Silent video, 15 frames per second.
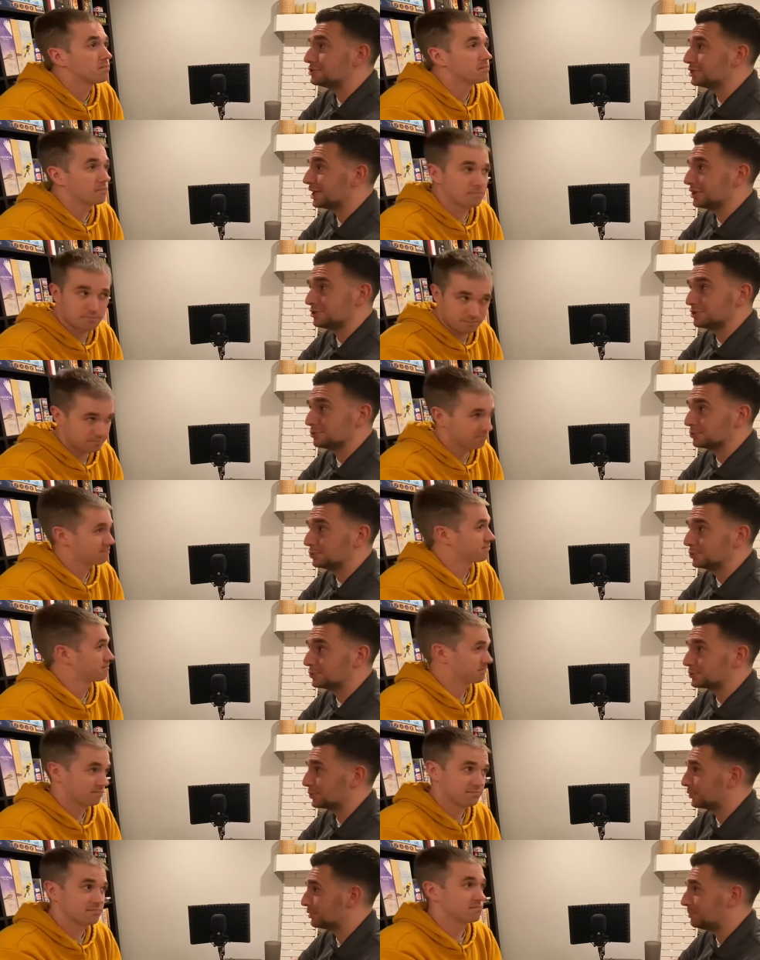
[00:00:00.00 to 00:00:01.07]
Speaker 1: change the rules
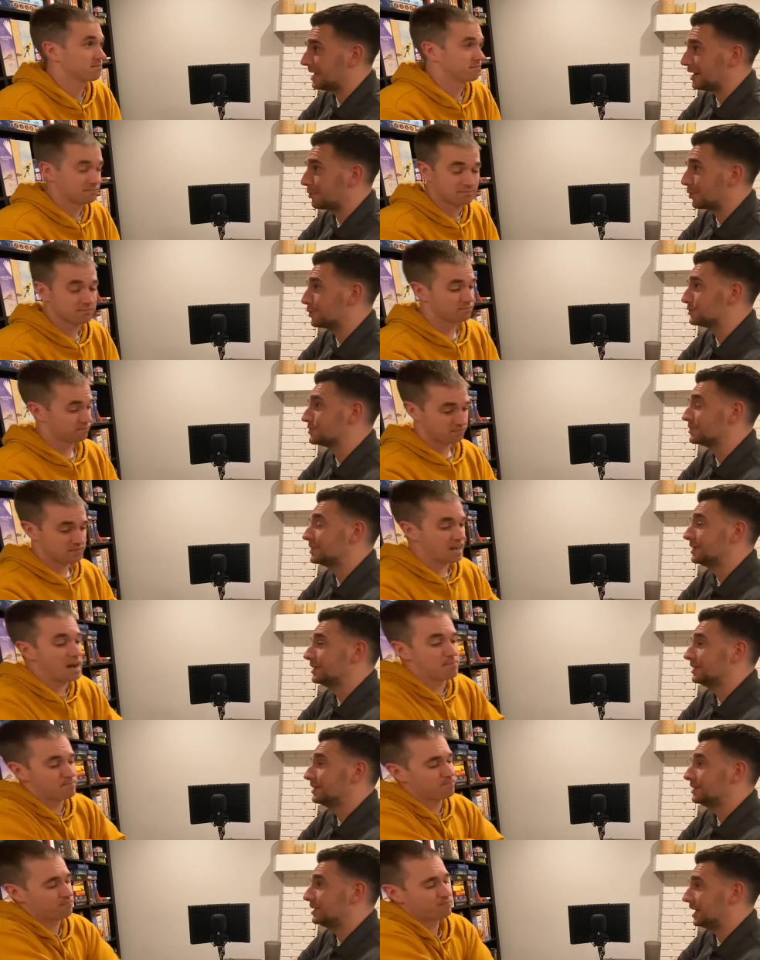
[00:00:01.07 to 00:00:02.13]
or the powers. Yeah,
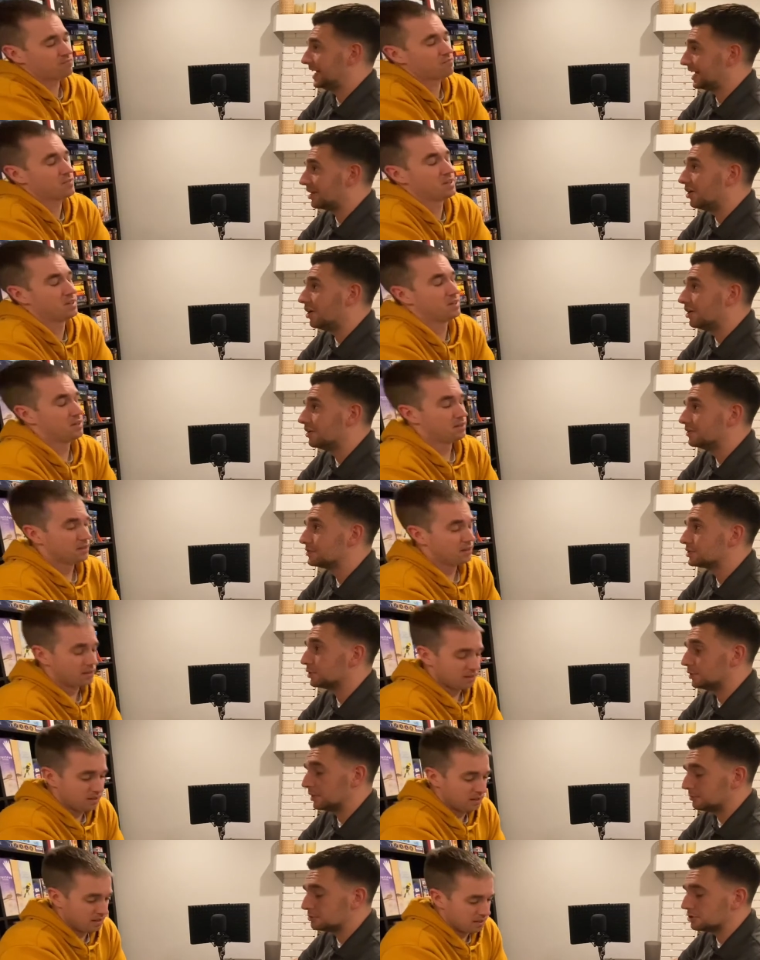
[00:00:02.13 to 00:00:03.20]
at all. So
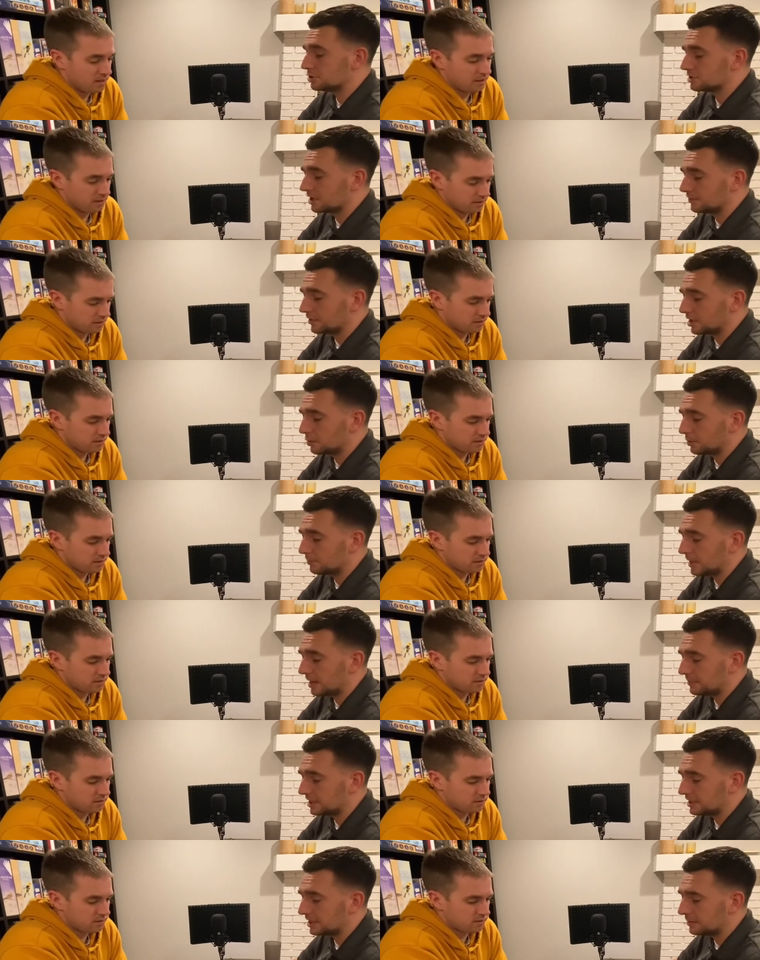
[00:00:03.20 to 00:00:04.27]
it was just Love Letter with a
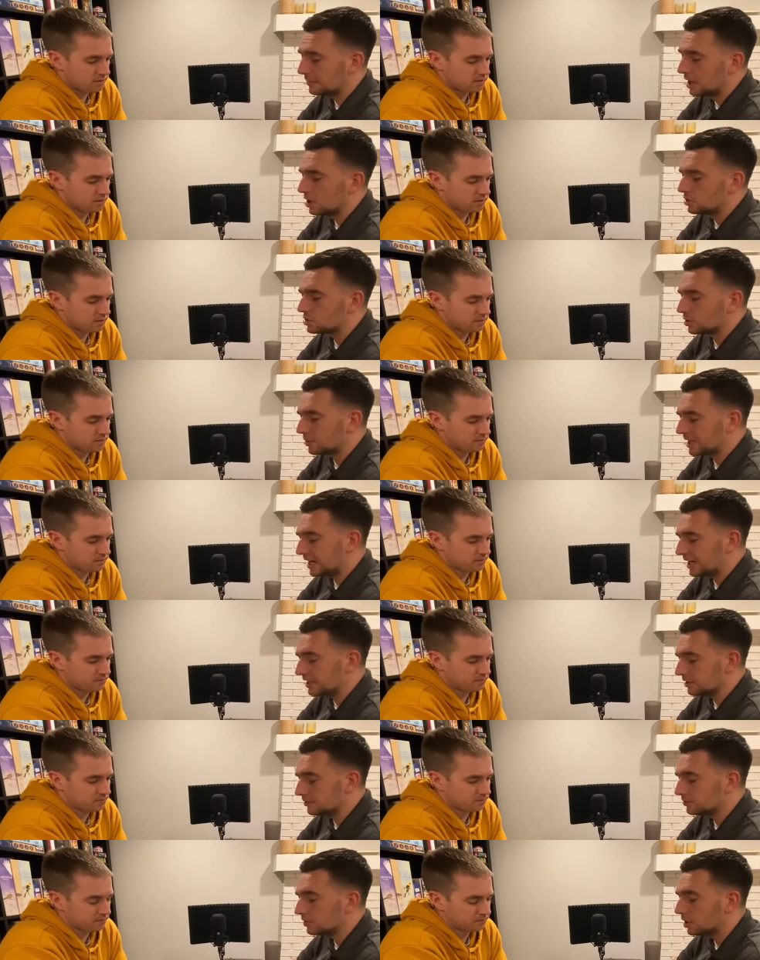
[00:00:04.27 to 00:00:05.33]
Batman theme. So kind
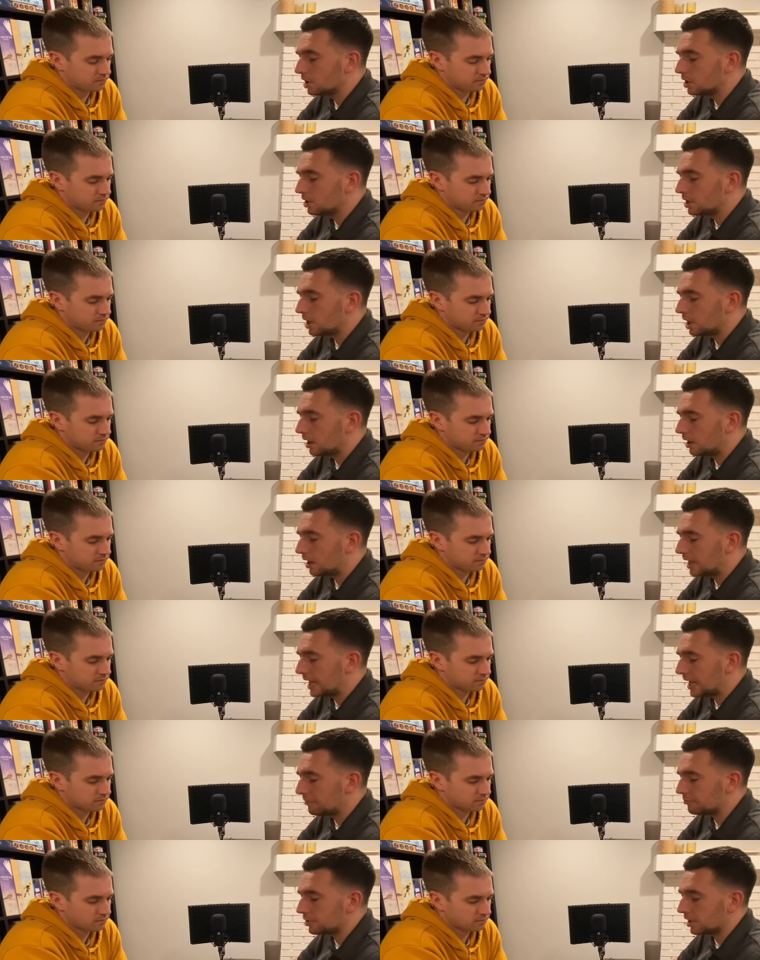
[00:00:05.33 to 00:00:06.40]
of
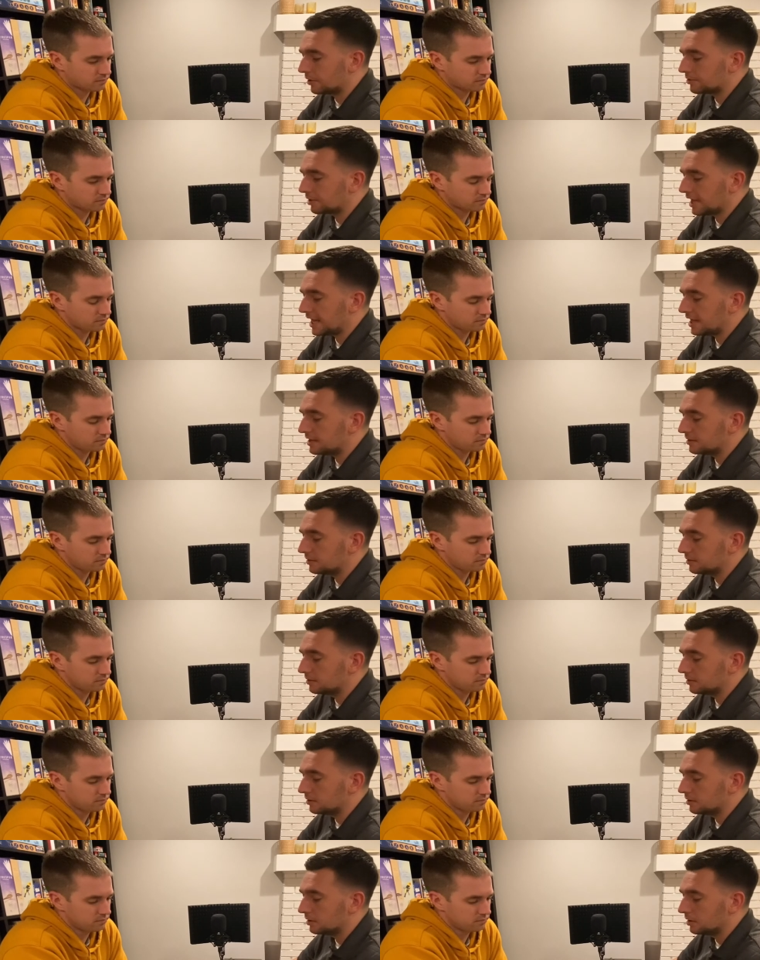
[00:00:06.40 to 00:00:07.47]
every other eight,
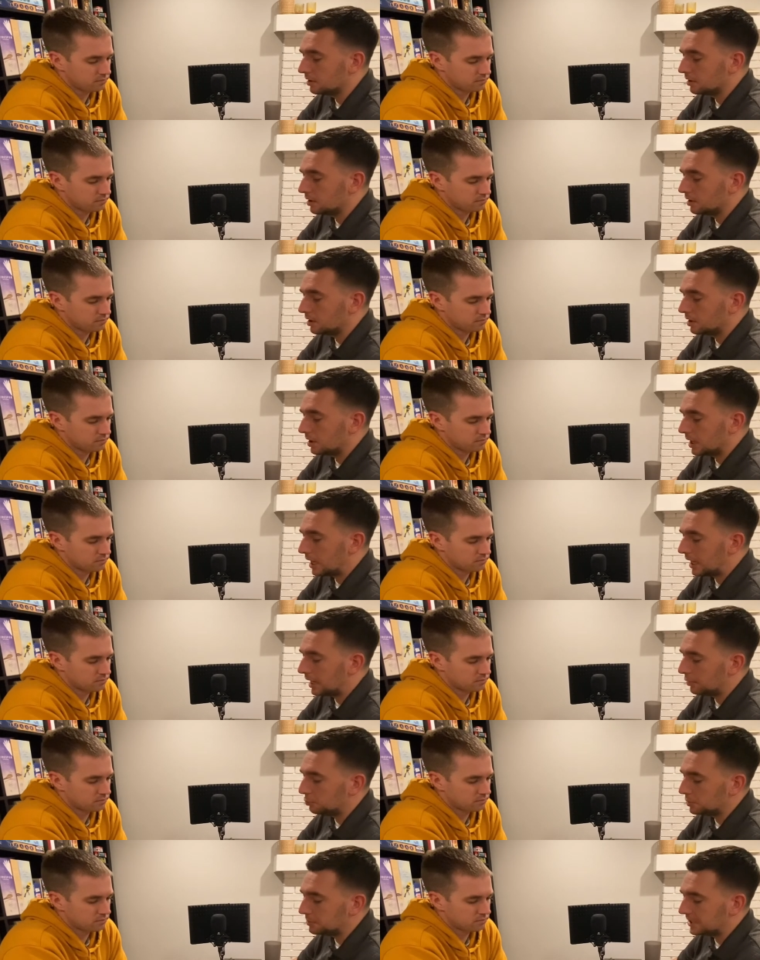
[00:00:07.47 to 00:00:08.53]
I
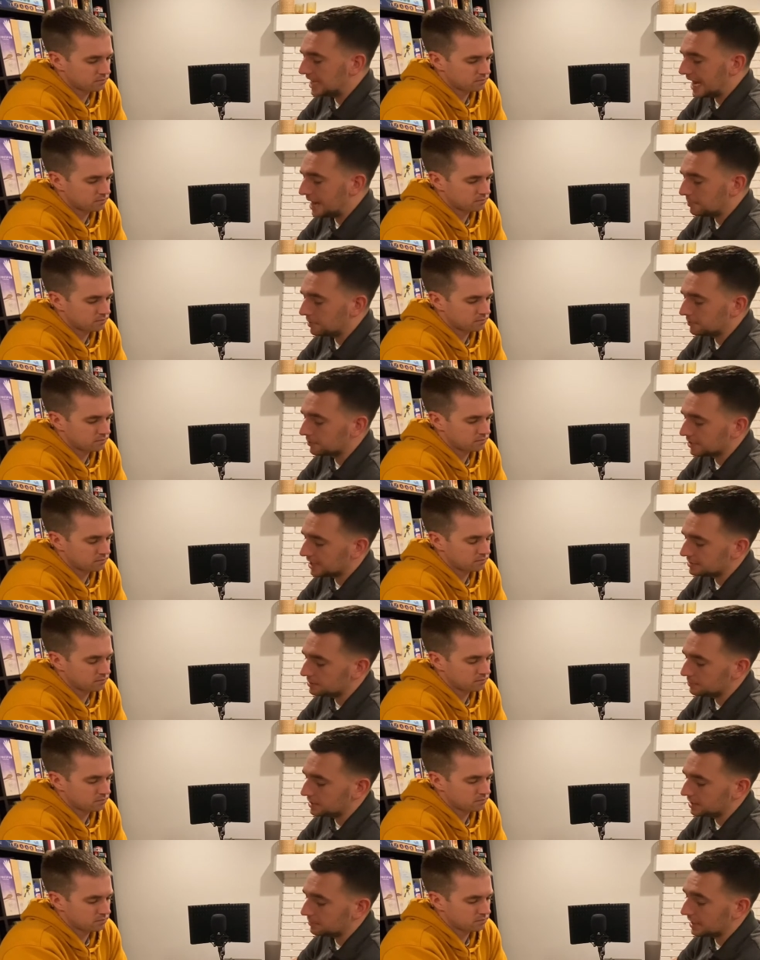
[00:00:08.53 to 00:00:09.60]
would be happy for that to
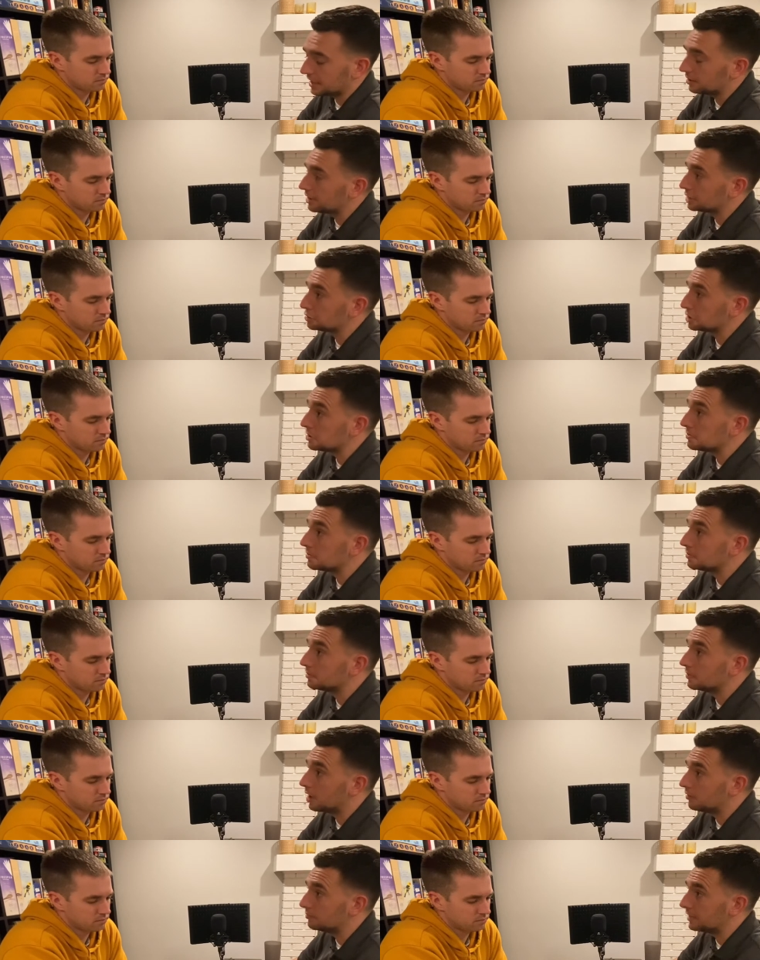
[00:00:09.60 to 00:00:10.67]
be in my collection
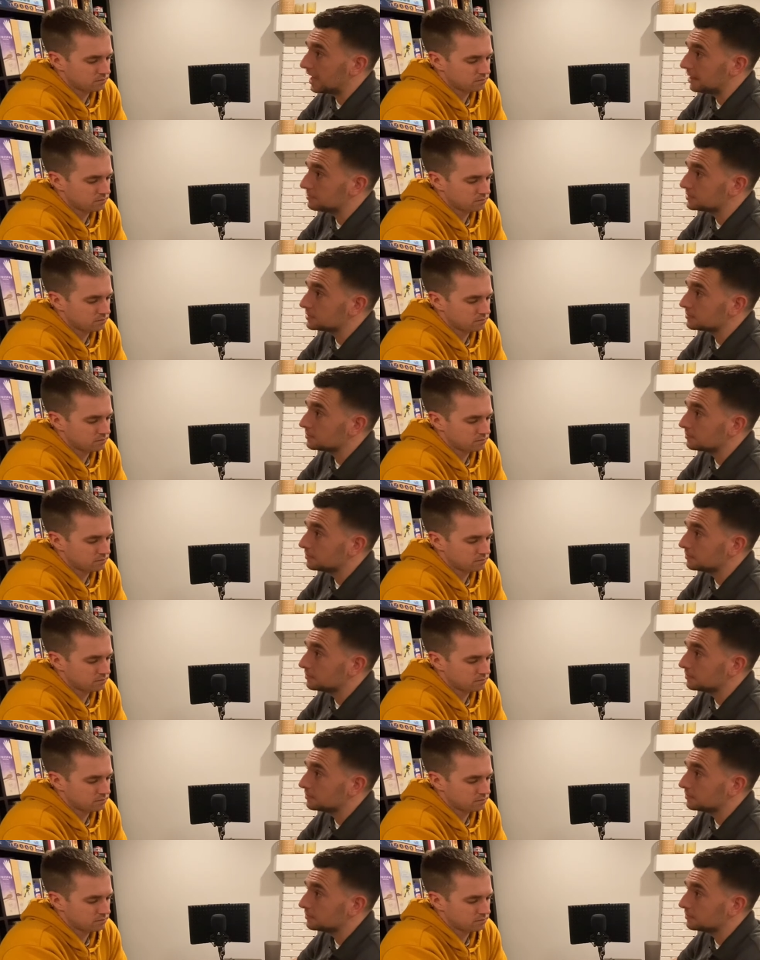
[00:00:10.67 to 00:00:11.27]
of games.